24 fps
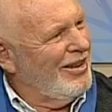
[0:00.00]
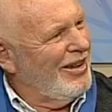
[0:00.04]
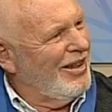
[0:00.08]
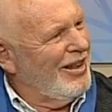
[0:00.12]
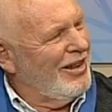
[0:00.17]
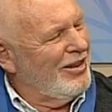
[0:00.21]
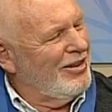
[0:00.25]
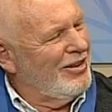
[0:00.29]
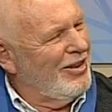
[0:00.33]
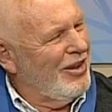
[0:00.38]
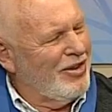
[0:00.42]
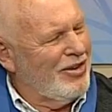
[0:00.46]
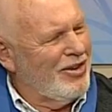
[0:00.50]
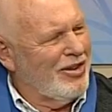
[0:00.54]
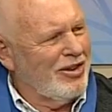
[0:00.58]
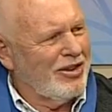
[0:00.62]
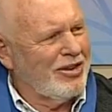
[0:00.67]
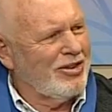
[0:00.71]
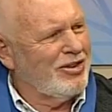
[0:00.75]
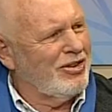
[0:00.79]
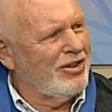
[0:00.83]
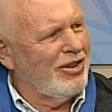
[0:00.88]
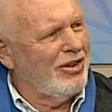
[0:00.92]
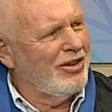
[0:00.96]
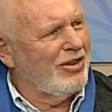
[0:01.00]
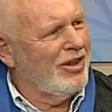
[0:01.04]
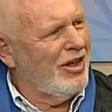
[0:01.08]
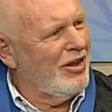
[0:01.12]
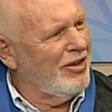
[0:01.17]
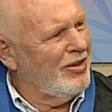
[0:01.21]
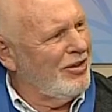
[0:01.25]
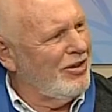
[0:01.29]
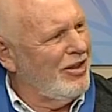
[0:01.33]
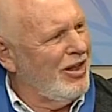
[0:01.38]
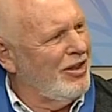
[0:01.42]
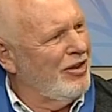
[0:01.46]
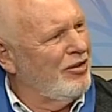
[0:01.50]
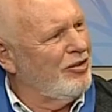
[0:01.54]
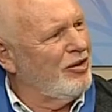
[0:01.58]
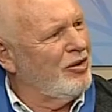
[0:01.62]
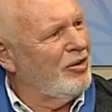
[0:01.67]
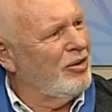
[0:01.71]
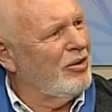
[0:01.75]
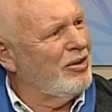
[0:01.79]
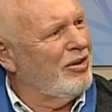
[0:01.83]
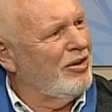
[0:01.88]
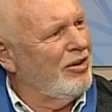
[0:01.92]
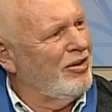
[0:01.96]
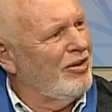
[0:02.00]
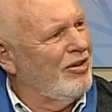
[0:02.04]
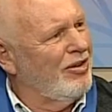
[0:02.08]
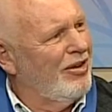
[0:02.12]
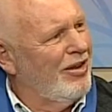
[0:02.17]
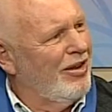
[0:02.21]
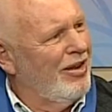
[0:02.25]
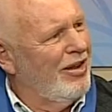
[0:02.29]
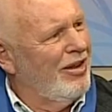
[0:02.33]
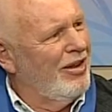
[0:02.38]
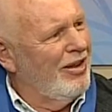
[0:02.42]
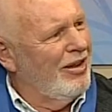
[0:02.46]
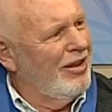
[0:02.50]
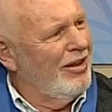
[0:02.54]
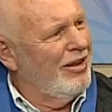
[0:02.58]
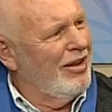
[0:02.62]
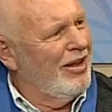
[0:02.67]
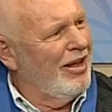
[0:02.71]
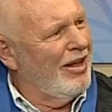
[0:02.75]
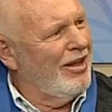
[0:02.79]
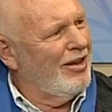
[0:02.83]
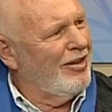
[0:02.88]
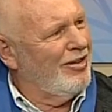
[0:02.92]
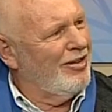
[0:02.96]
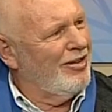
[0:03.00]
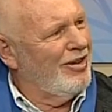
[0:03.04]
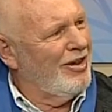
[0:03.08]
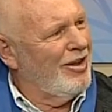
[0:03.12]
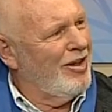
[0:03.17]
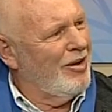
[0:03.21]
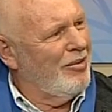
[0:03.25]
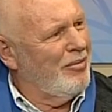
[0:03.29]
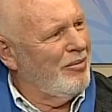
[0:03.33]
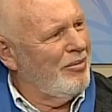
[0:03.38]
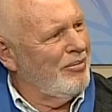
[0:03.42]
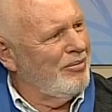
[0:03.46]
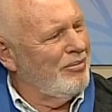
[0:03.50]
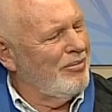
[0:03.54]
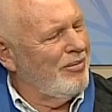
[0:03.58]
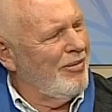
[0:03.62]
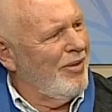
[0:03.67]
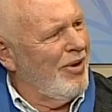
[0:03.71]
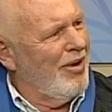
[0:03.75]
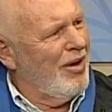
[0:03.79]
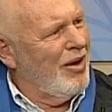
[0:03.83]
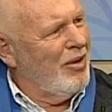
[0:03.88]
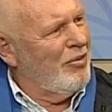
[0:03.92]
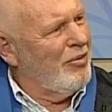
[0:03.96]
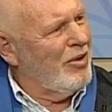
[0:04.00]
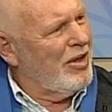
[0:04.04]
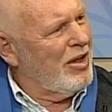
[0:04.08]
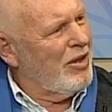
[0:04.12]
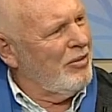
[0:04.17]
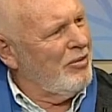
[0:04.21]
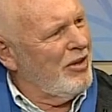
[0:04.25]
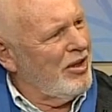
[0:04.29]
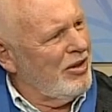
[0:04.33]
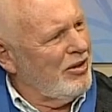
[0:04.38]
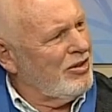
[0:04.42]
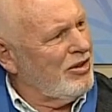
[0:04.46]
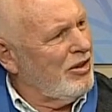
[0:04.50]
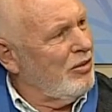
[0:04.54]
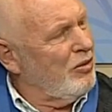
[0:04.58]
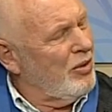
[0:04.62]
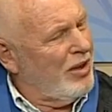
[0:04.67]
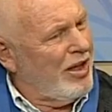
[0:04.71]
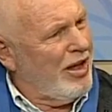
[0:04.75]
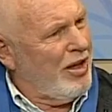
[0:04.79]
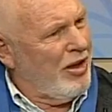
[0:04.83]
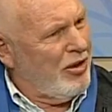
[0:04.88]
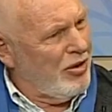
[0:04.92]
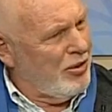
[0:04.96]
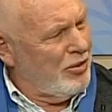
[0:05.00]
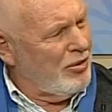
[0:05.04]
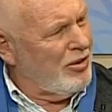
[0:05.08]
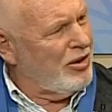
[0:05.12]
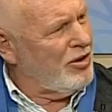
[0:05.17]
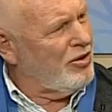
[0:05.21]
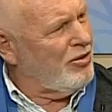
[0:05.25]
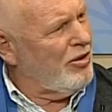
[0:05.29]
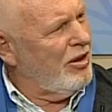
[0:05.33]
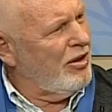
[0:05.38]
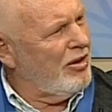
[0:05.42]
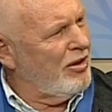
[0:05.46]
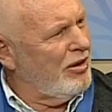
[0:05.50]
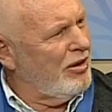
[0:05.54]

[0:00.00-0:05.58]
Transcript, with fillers: I don't think so. They they live in Auckland. Oh, do they? And um, one of them owns that. Well, they own a restaurant